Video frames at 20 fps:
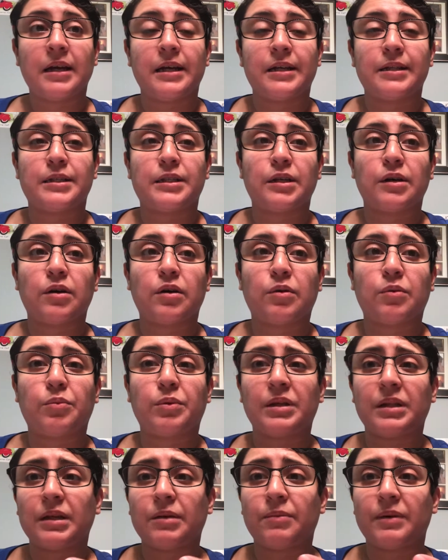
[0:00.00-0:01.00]
And so
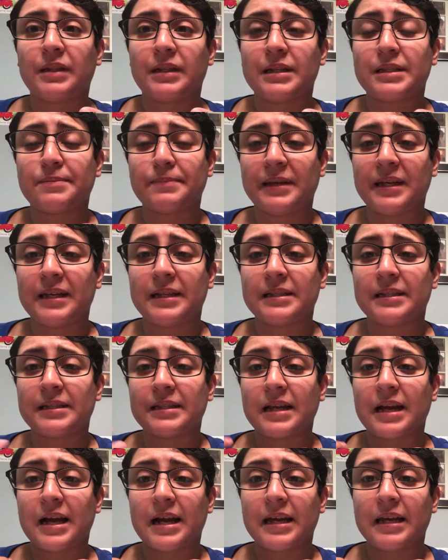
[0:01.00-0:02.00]
really what this means
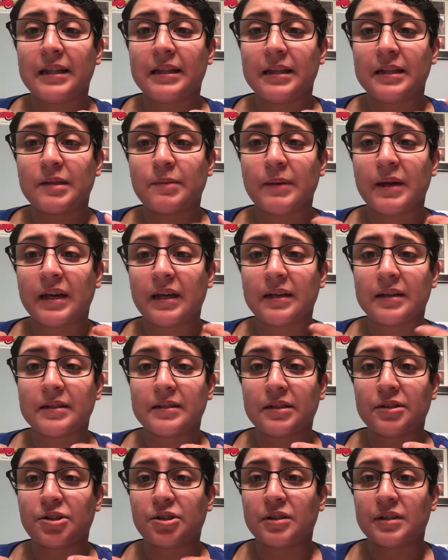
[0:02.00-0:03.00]
is I need to make a
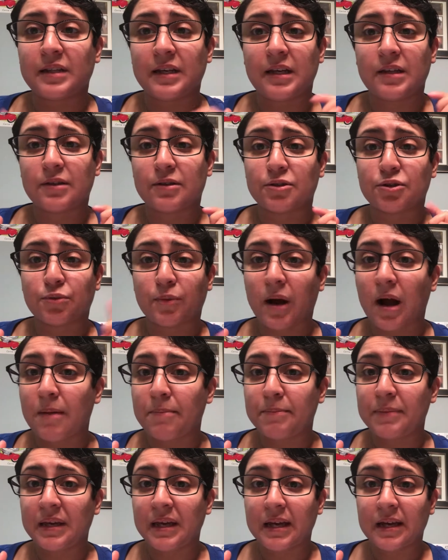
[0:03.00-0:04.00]
decision to either
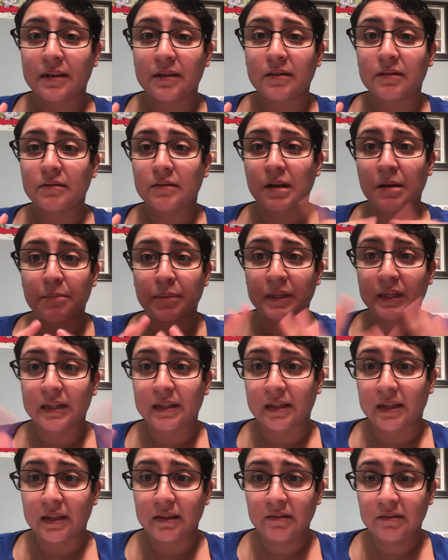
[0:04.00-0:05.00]
drop piano
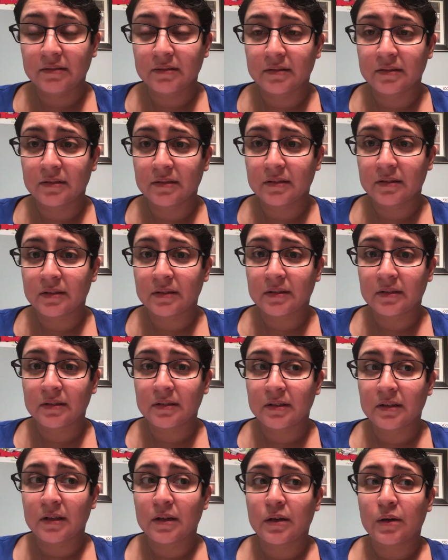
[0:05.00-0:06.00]
completely,
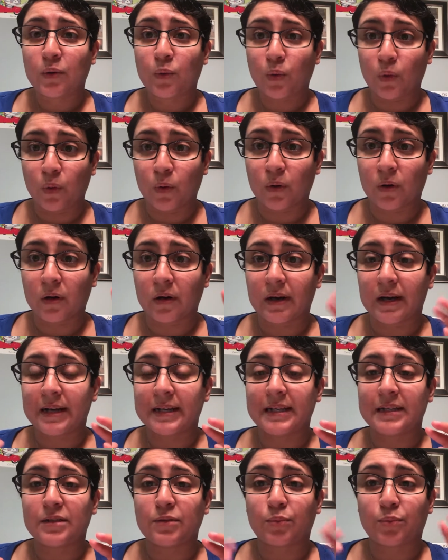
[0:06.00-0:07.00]
or I
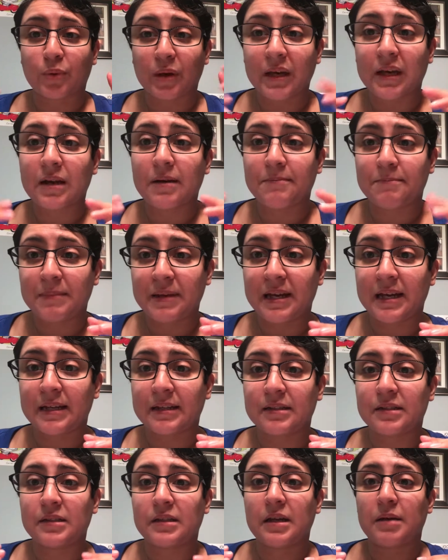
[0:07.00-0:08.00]
need to
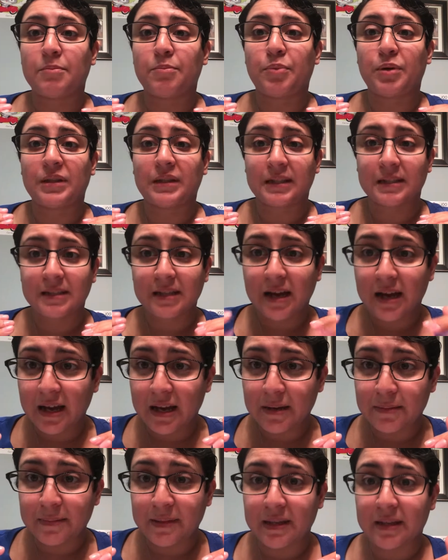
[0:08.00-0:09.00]
recommit and put the
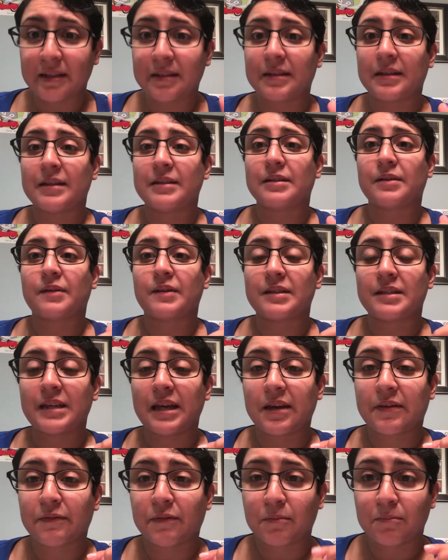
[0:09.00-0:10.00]
time in that it's going to
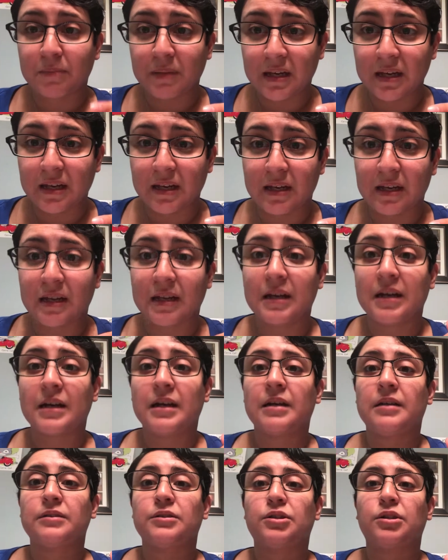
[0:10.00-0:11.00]
take for me
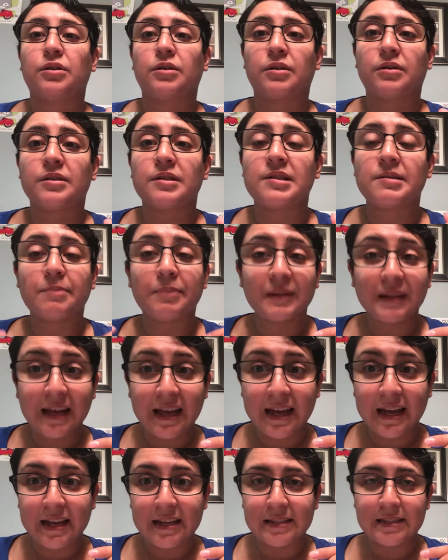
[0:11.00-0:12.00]
to learn to
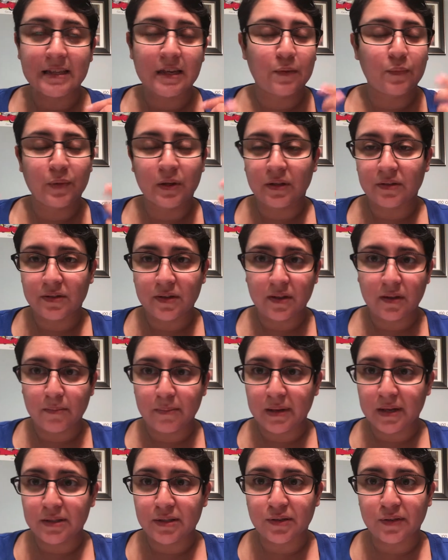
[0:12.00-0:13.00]
play, say, Wheels on the
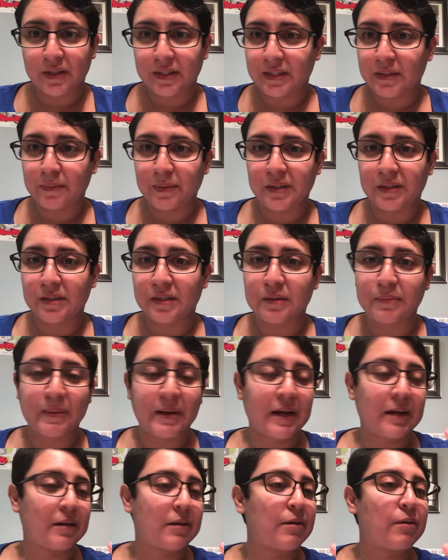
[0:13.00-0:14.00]
Bus or Itsy Bitsy
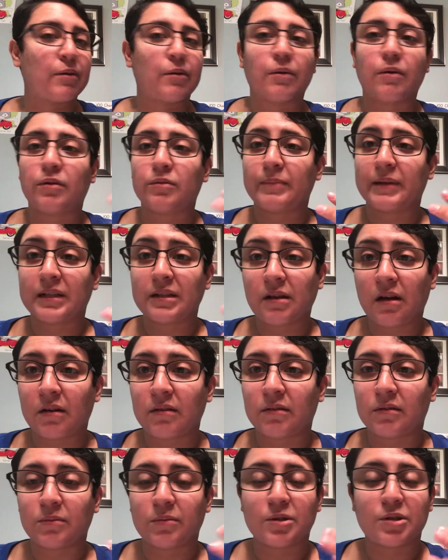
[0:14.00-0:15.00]
Spider or Old
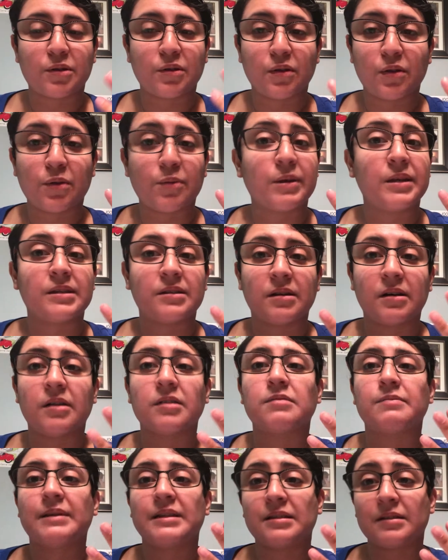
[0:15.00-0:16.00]
MacDonald, which are the 3
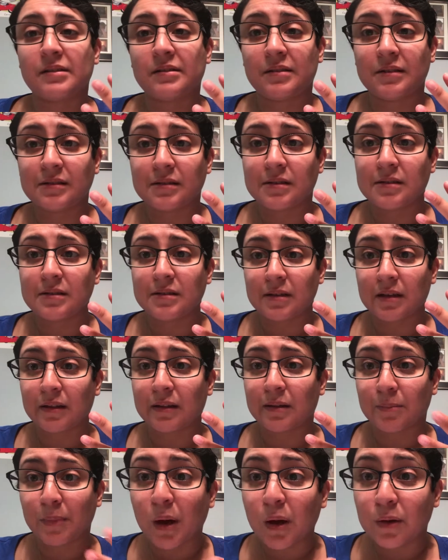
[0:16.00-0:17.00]
songs my son likes to
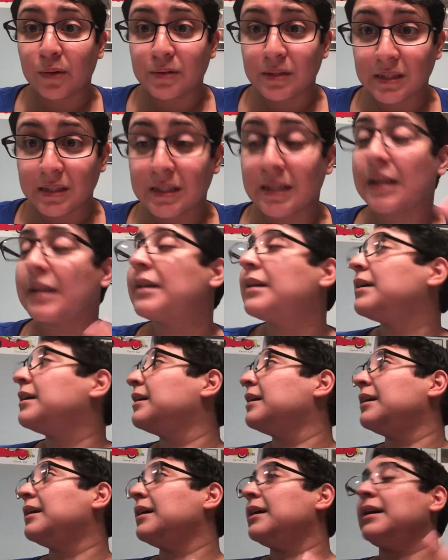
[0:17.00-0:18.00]
sing the most,
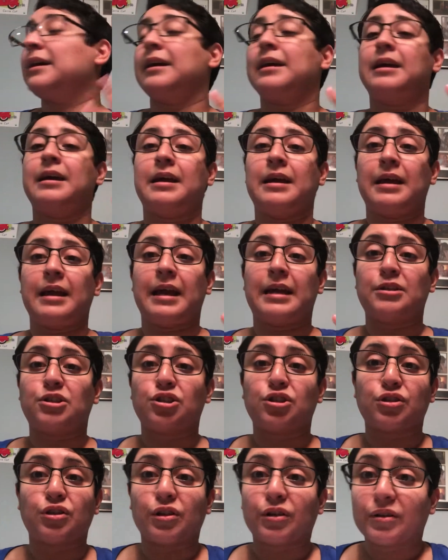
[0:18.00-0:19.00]
and
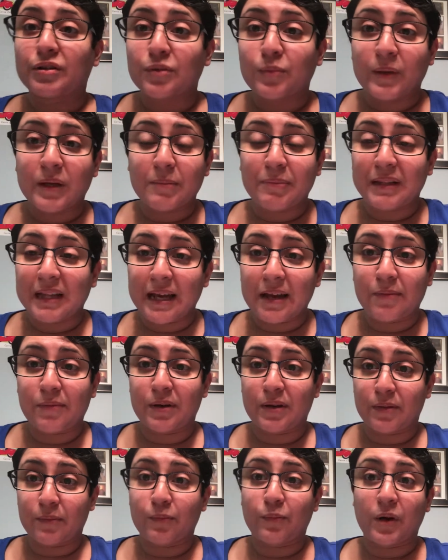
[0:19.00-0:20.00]
just learn how to play
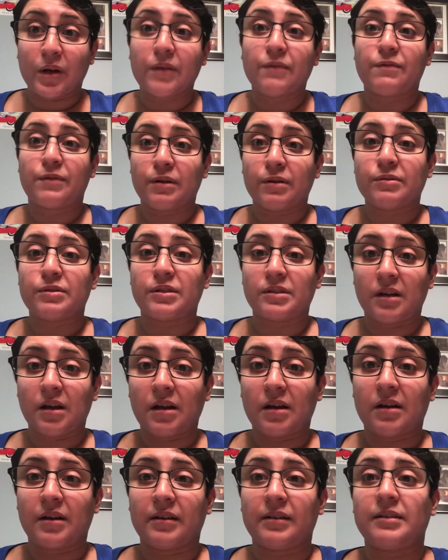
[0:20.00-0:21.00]
one of those
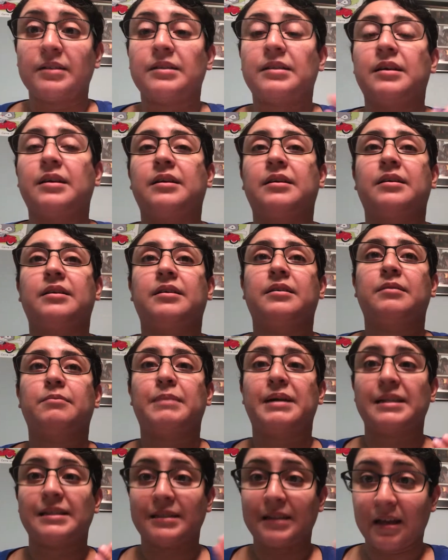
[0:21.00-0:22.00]
songs
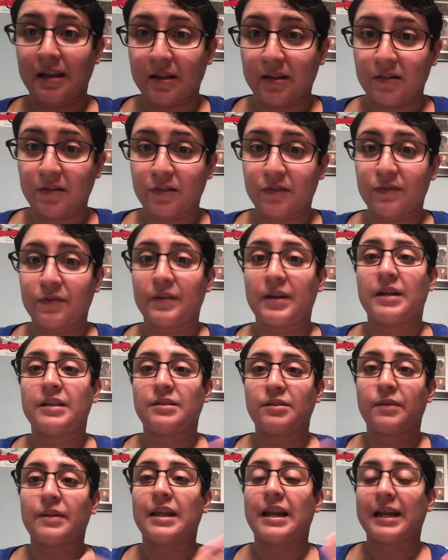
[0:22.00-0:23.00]
myself
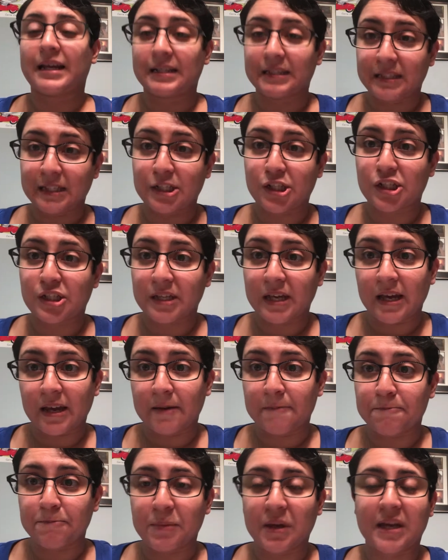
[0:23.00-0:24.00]
so that I can teach it to
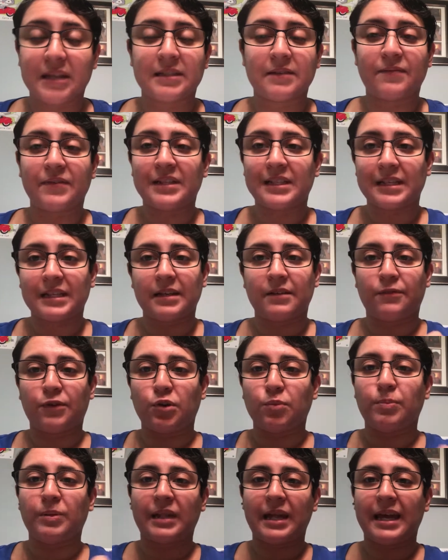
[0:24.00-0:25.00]
him. Because if
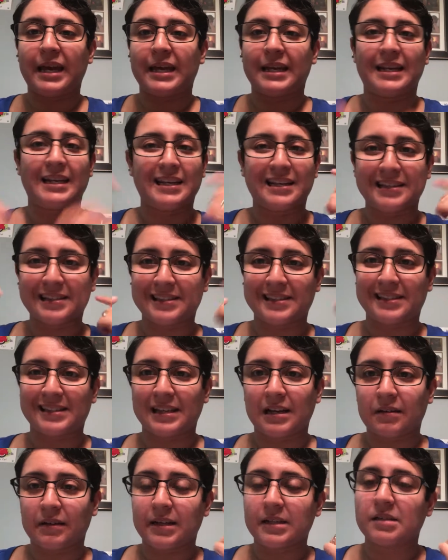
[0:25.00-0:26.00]
you play it and it doesn't
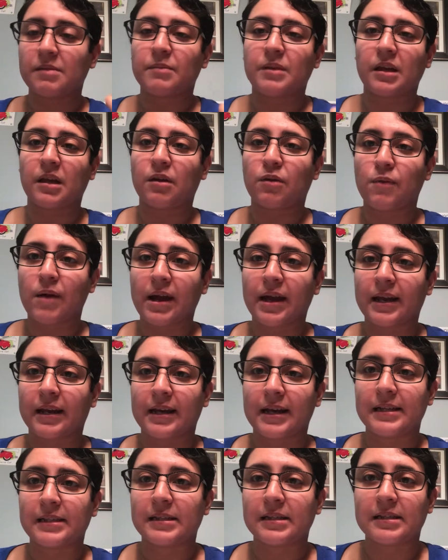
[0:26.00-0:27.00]
sound like something he
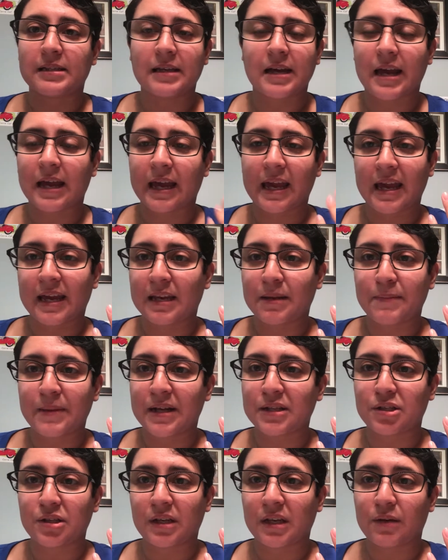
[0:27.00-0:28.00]
recognizes, I can't
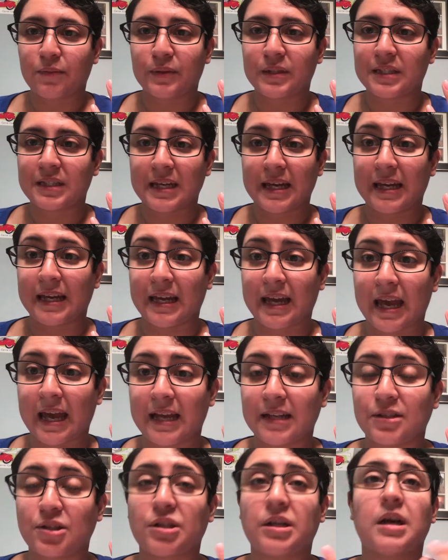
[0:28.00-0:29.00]
imagine he would stay
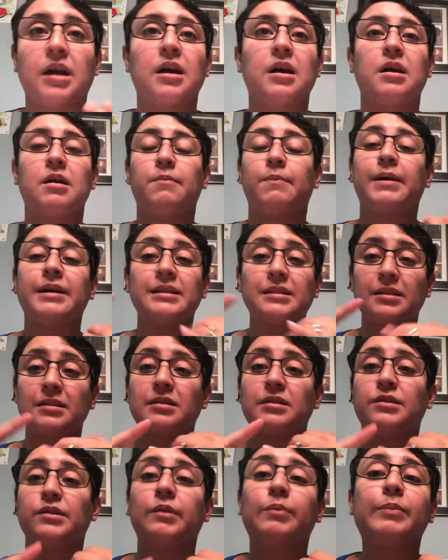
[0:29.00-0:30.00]
engaged. My
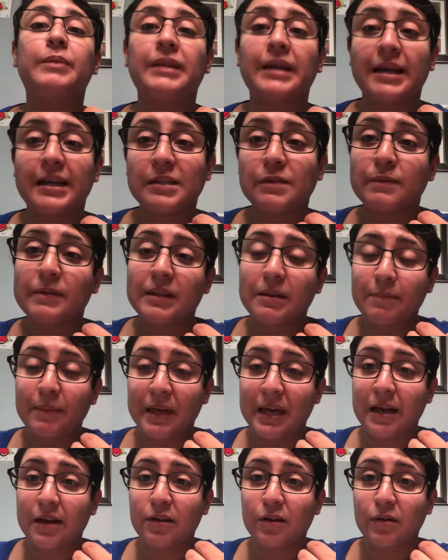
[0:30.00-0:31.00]
son still plays with the
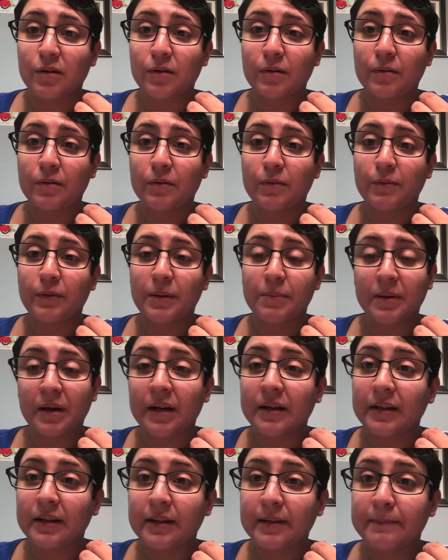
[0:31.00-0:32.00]
piano we
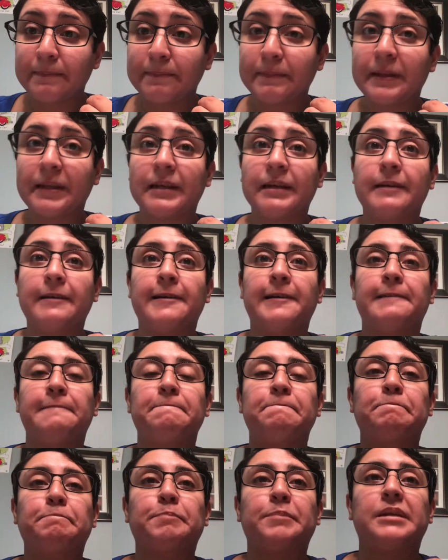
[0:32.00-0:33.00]
bought him.
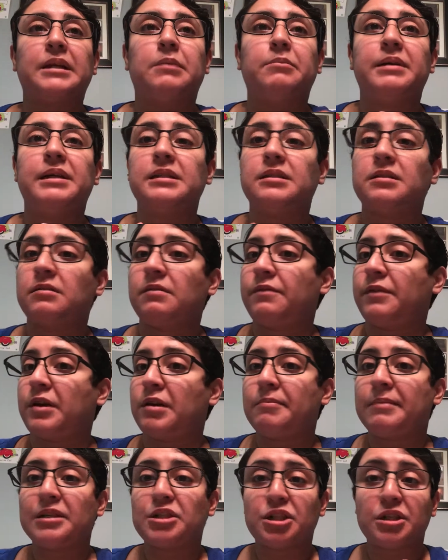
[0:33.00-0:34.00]
He's still
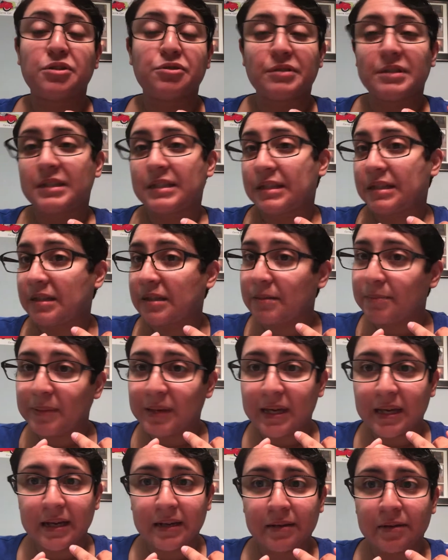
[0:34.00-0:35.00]
very much interested in the
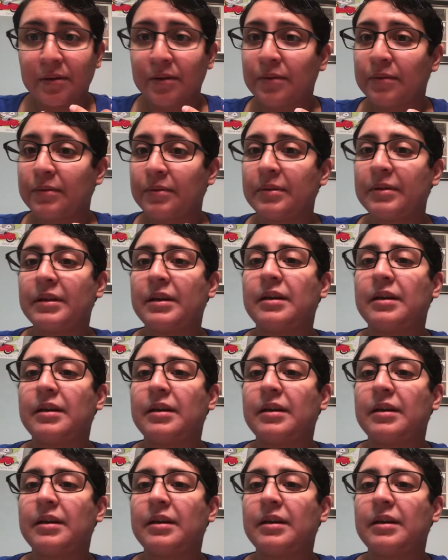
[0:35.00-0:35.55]
piano.